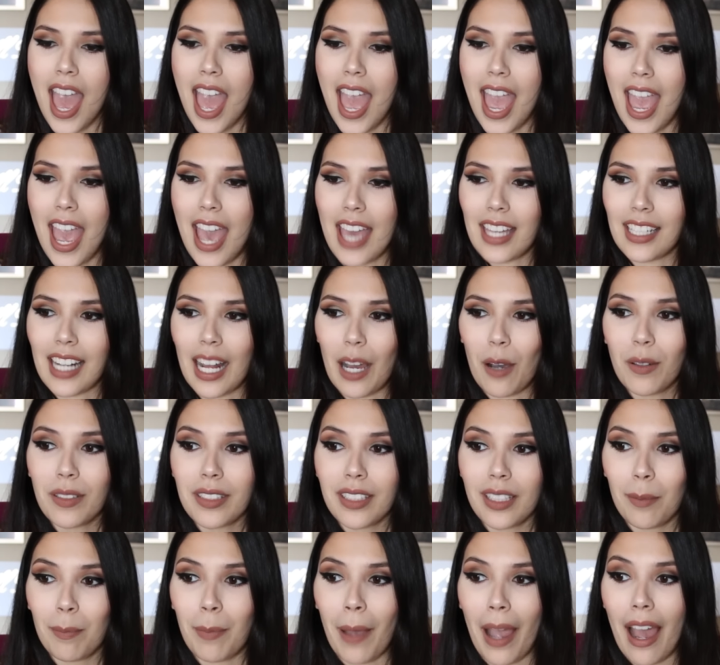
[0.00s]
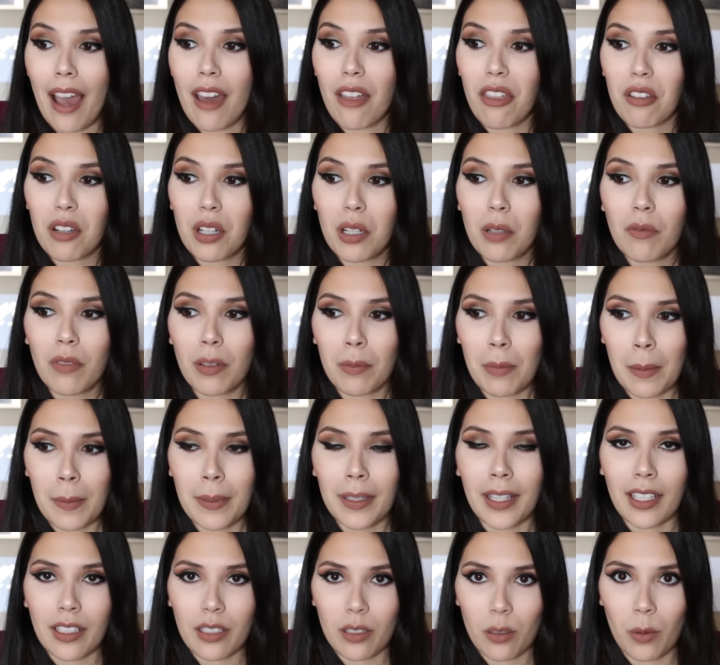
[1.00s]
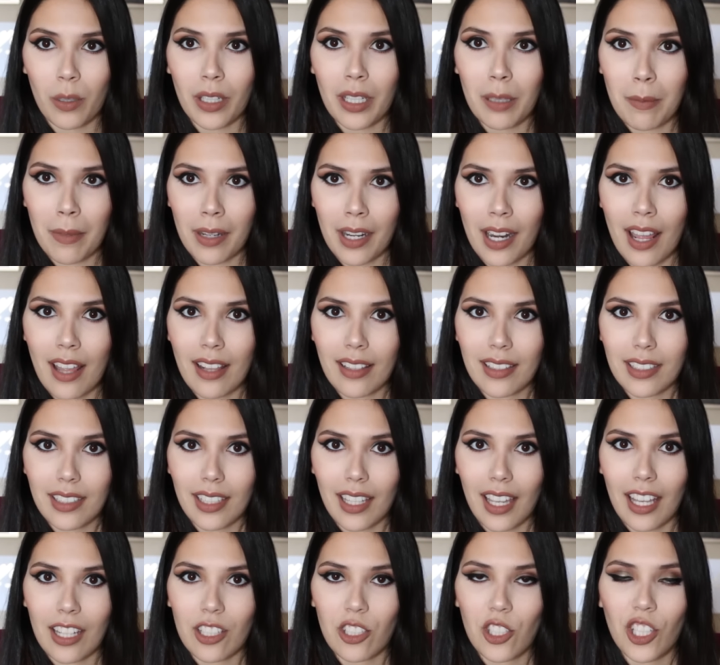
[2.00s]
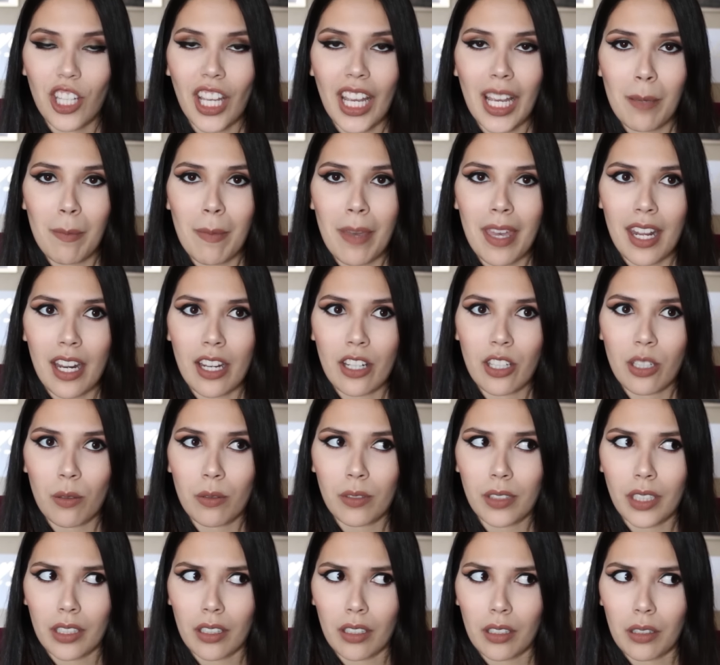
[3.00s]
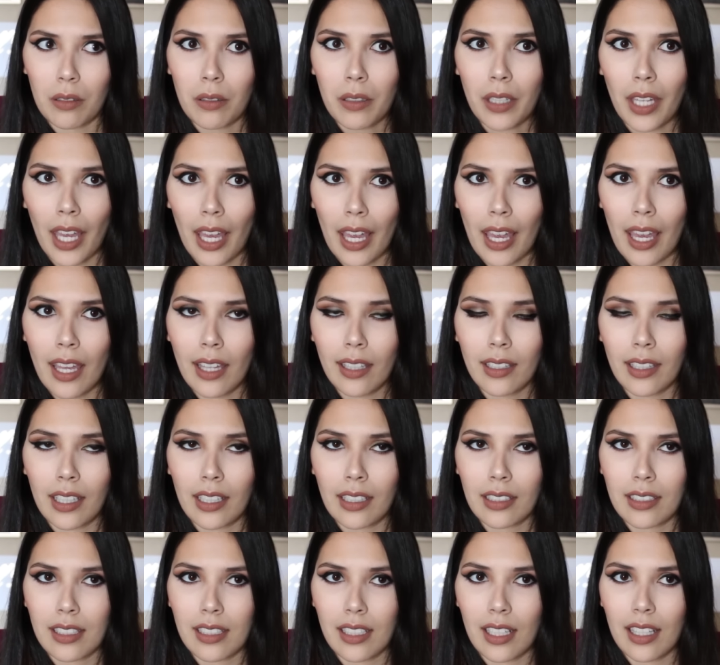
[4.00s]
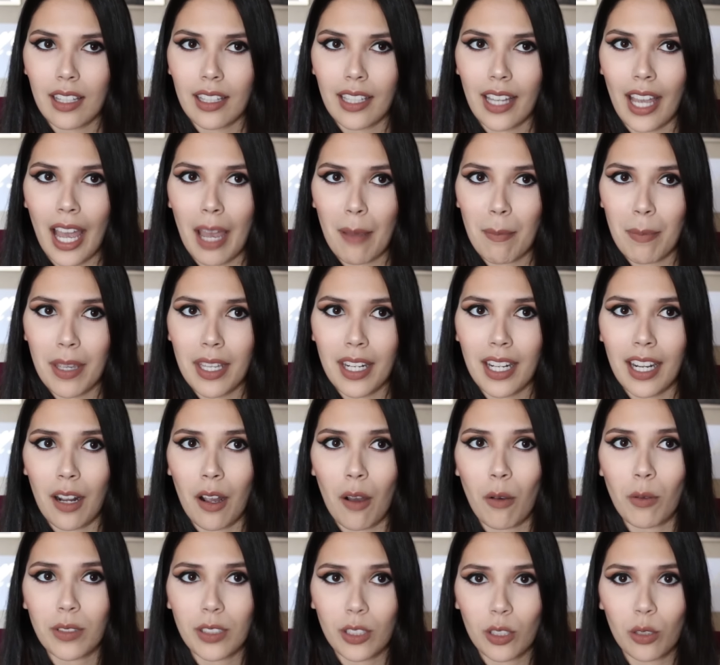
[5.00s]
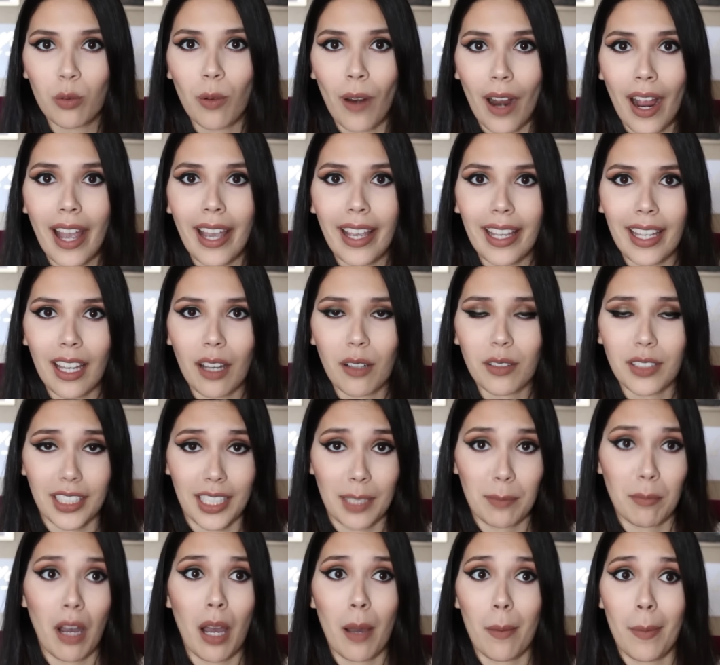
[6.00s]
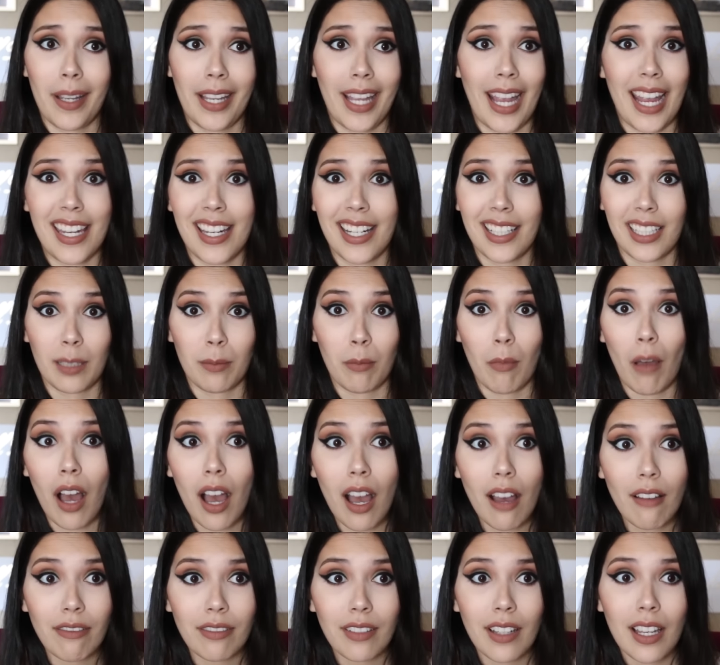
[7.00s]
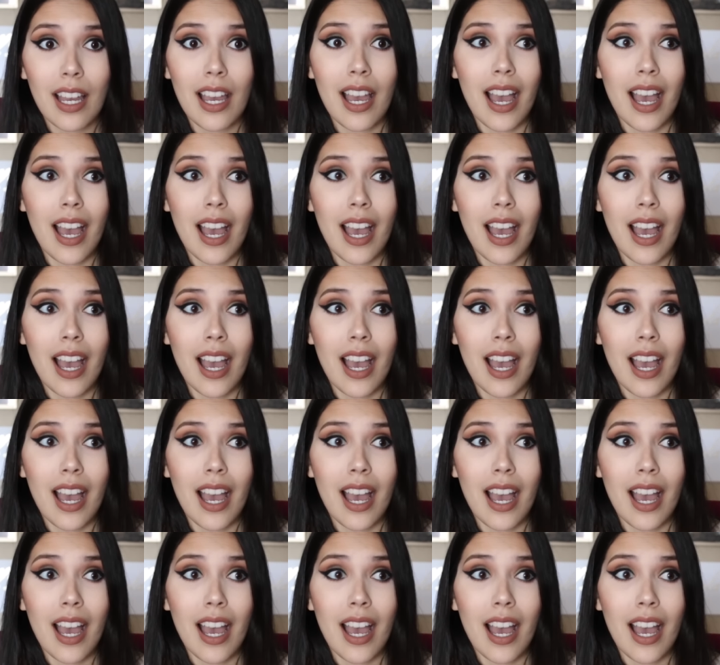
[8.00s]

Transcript: And I was in the bathroom for maybe like 20 minutes, and she came in and she was like, are you okay? Like, did anything happen? And I was crying. I was like, Mom, I can't take them off.